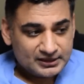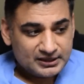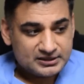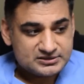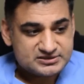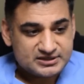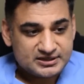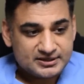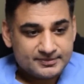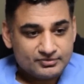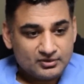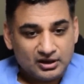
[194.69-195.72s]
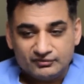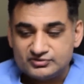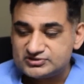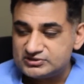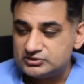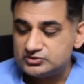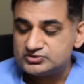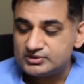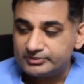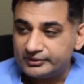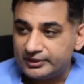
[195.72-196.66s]
And obviously, you do
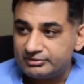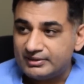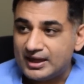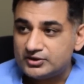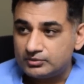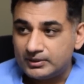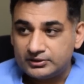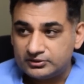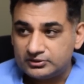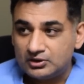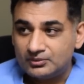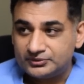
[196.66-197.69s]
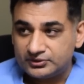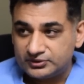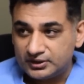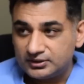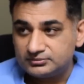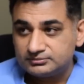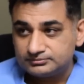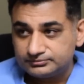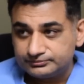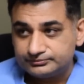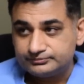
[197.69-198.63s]
something like that, you're ready to go when you're done.